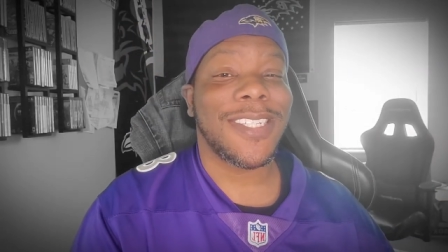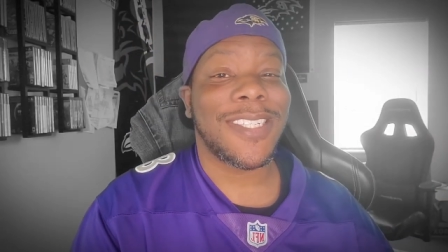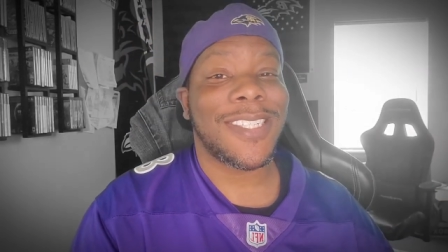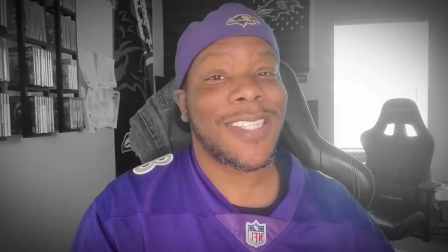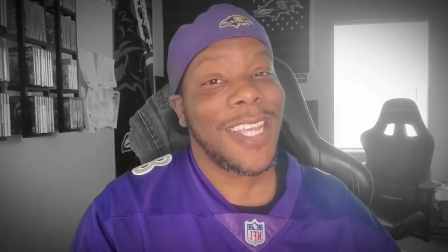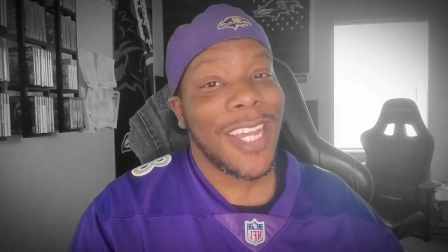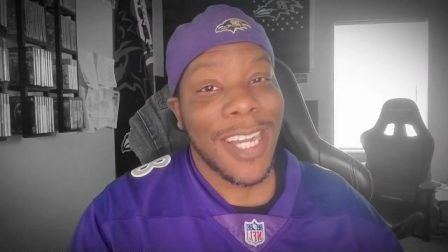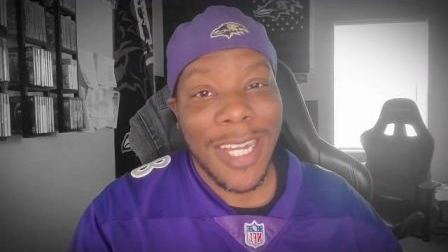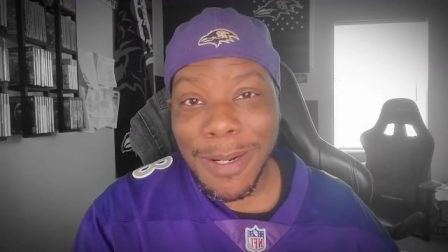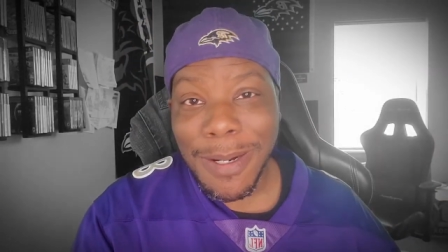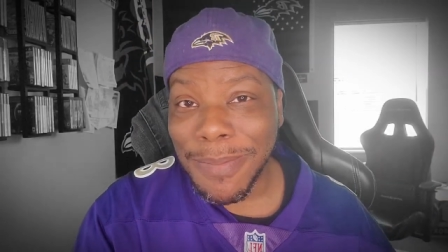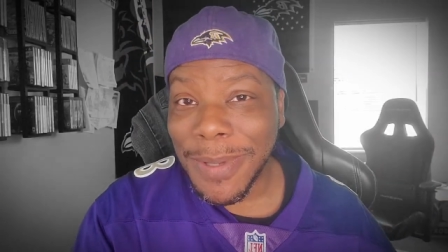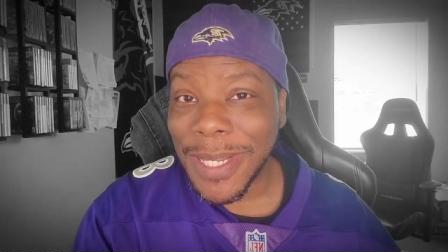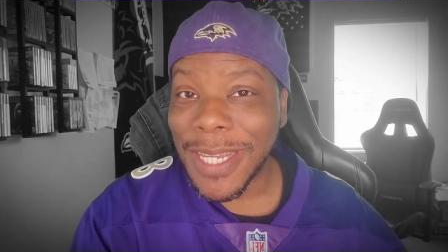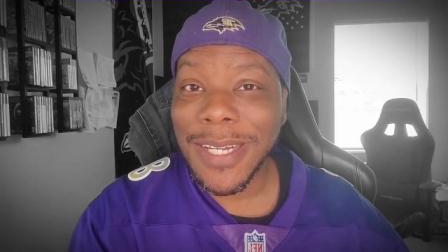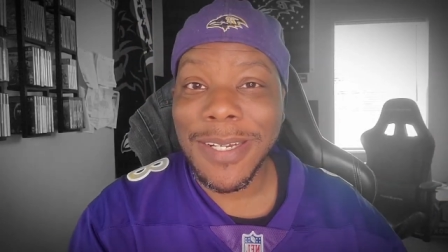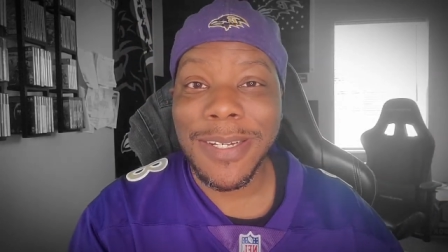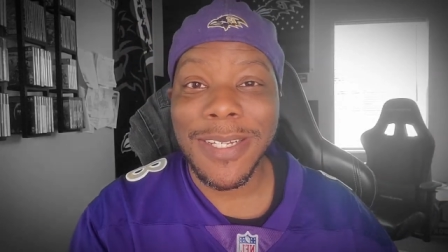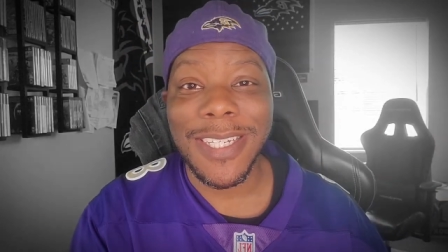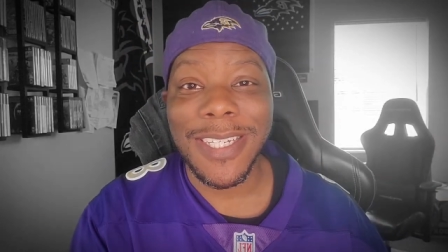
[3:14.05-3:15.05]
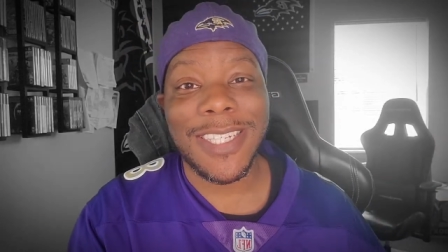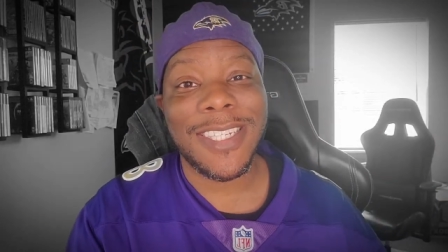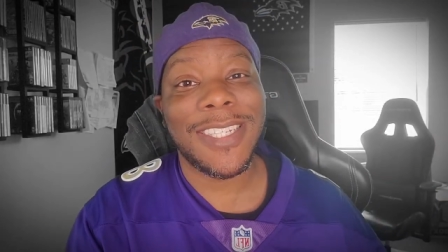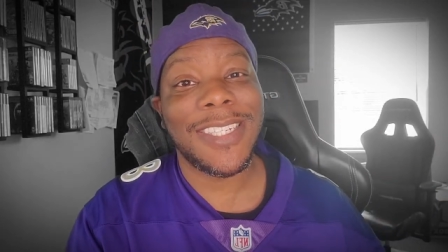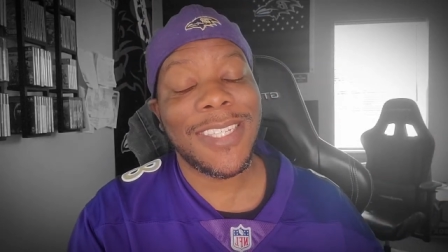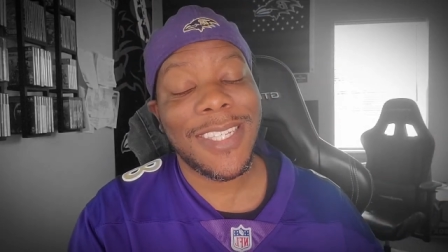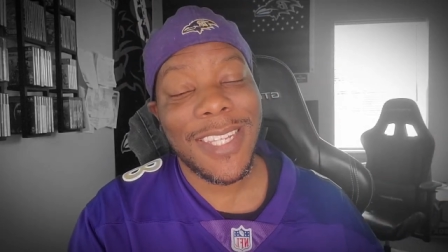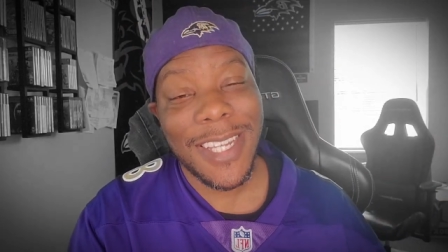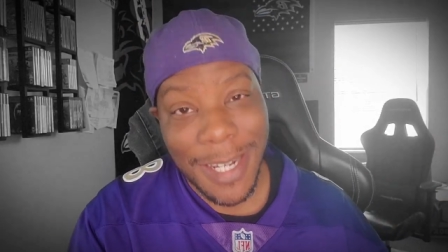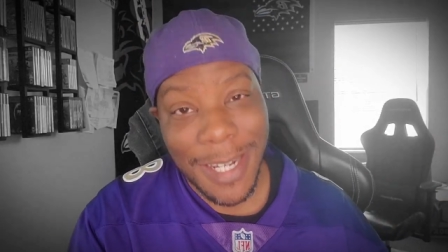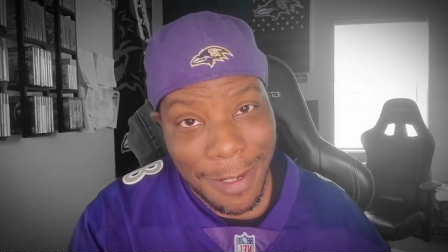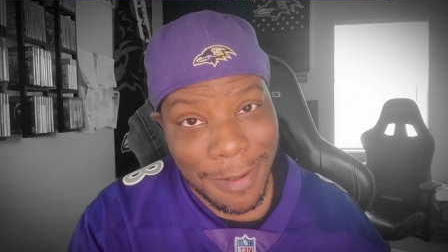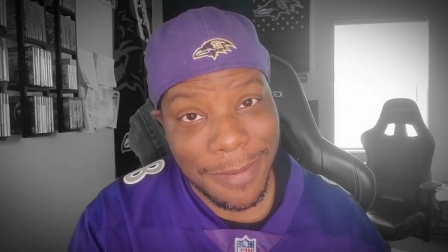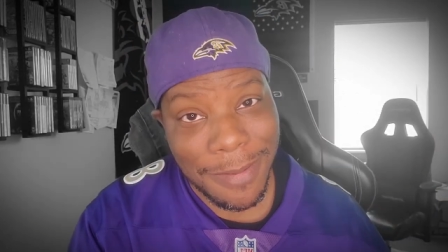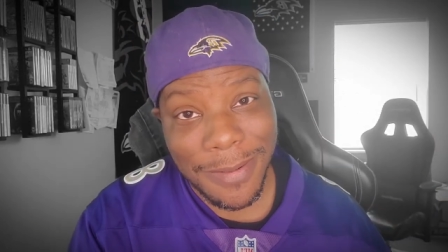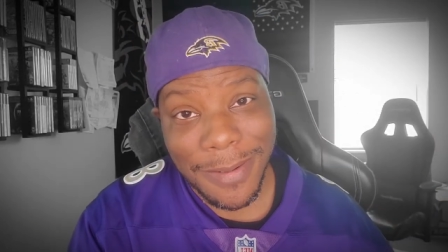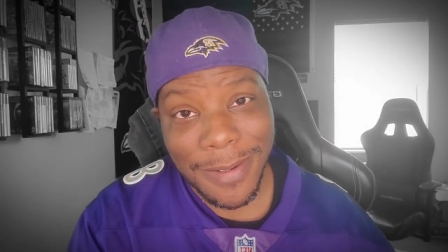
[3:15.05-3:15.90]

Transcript: Stickum himself.